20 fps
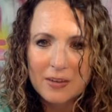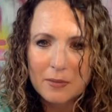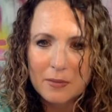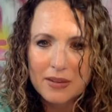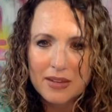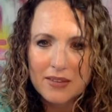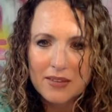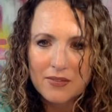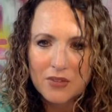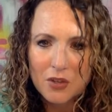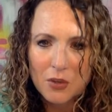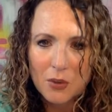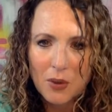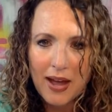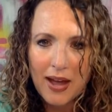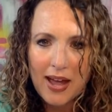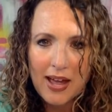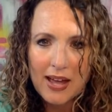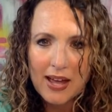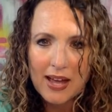But if you
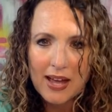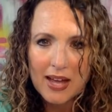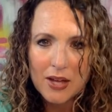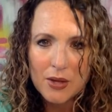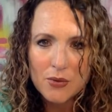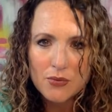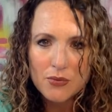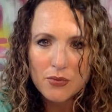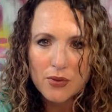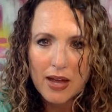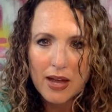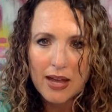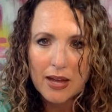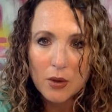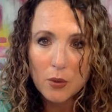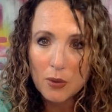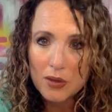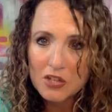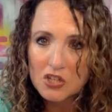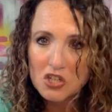have a
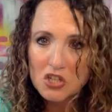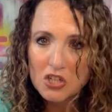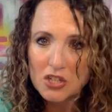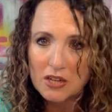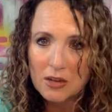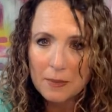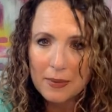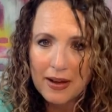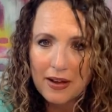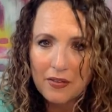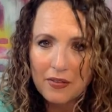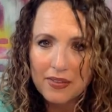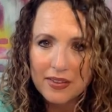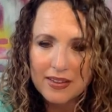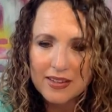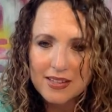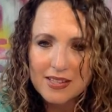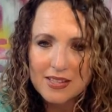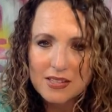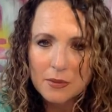question about
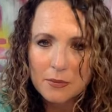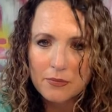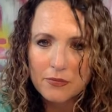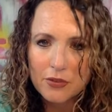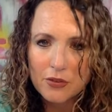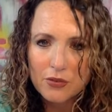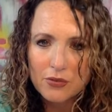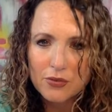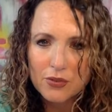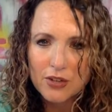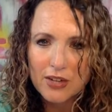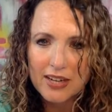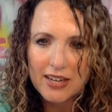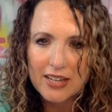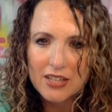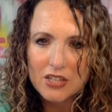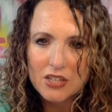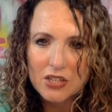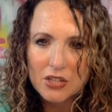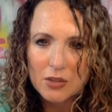this, feel free
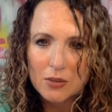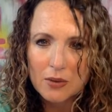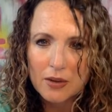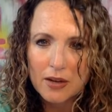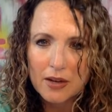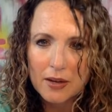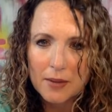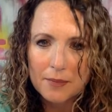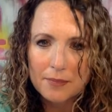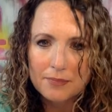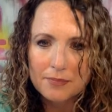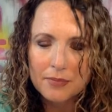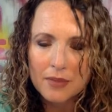to